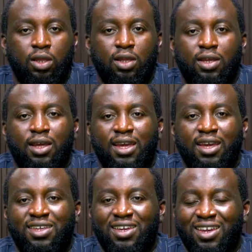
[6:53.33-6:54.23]

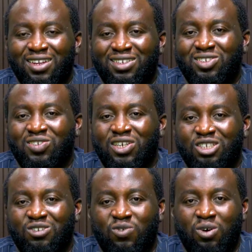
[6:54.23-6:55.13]
aka the
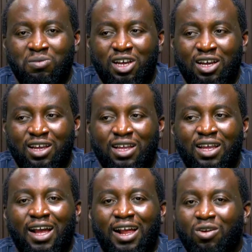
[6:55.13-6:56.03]
Transformer. I
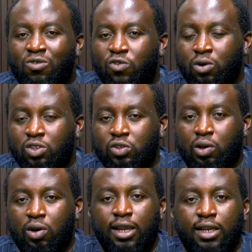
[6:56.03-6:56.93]
look forward to
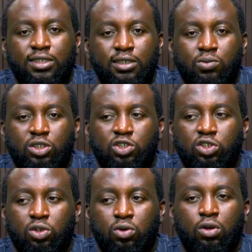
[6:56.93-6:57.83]
connecting with
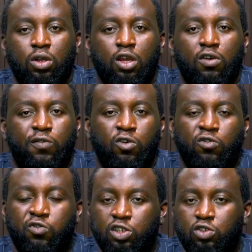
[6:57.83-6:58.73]
you. Feel free
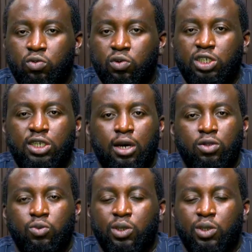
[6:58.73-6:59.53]
to reach out. We can